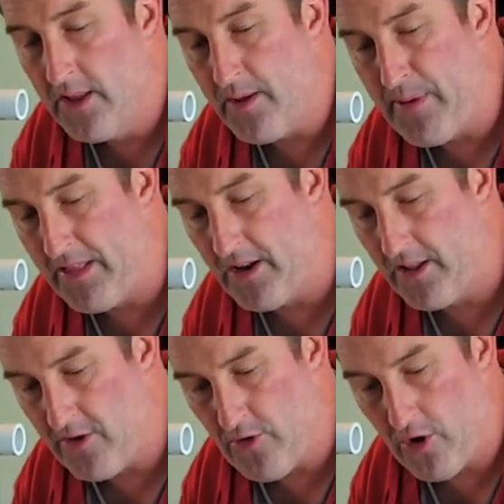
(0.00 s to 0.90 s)
Depending
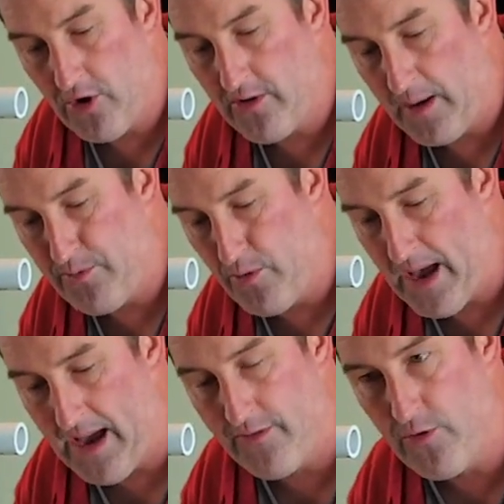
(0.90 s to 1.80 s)
on the dog type you
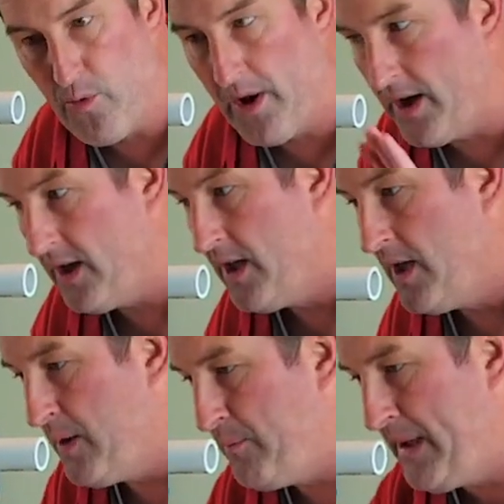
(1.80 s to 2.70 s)
have, you want to
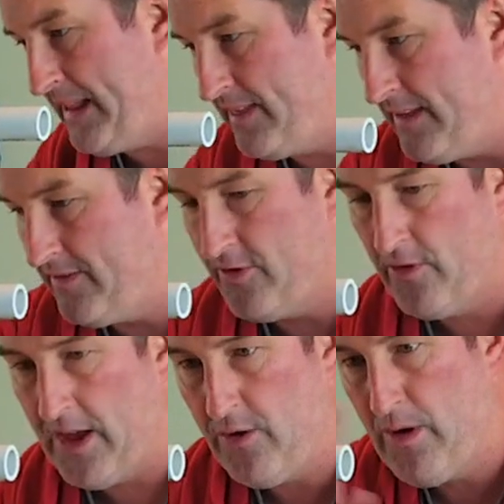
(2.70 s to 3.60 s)
make this
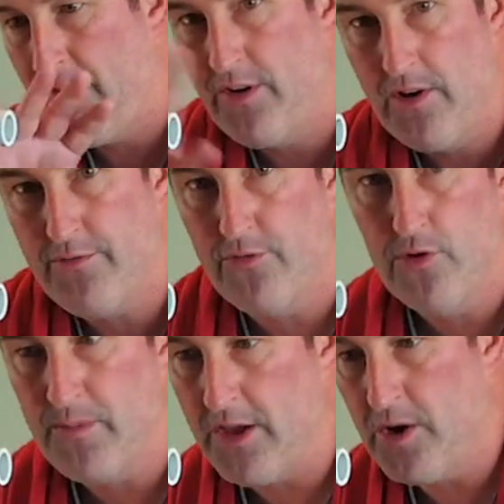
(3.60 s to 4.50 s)
so that you have enough
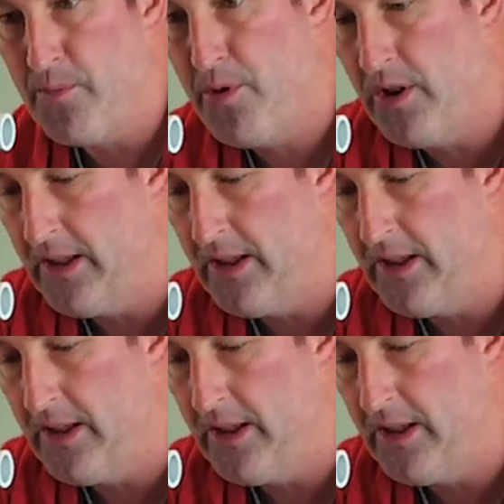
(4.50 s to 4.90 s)
room that you can put